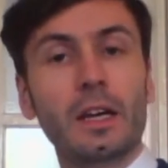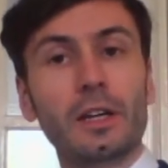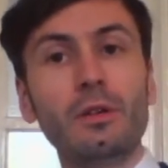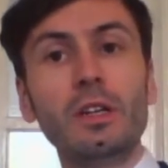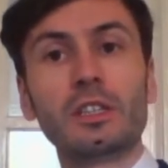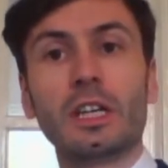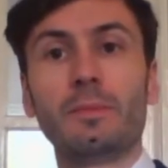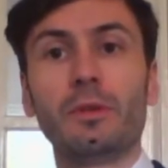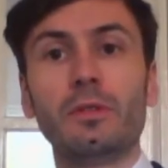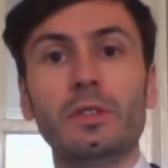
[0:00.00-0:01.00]
A good
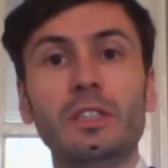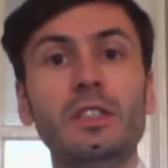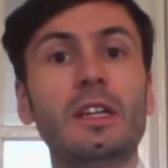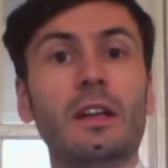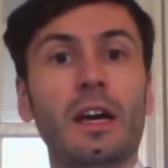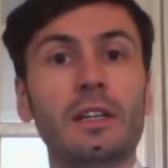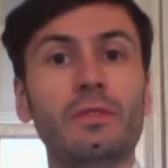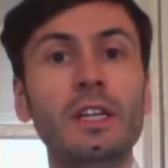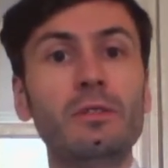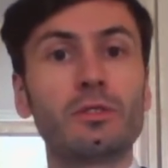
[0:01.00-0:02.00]
example is the decline of
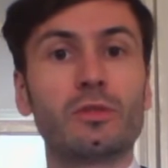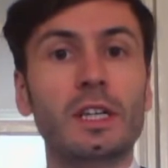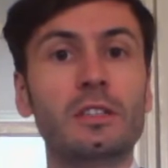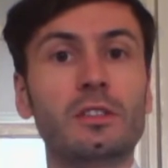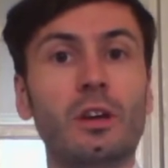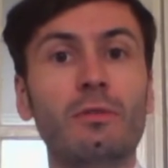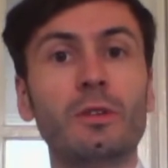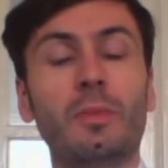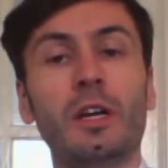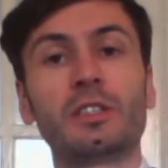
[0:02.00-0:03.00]
interest rates over
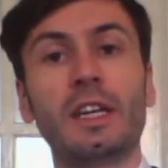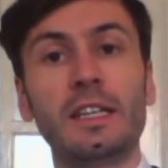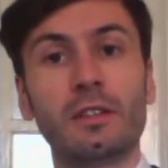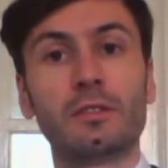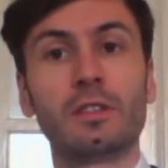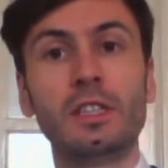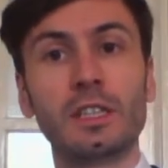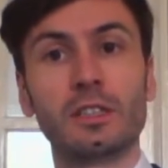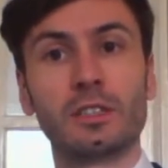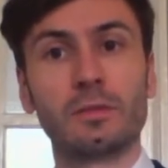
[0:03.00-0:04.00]
the past 800
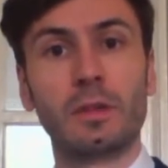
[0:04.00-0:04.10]
years,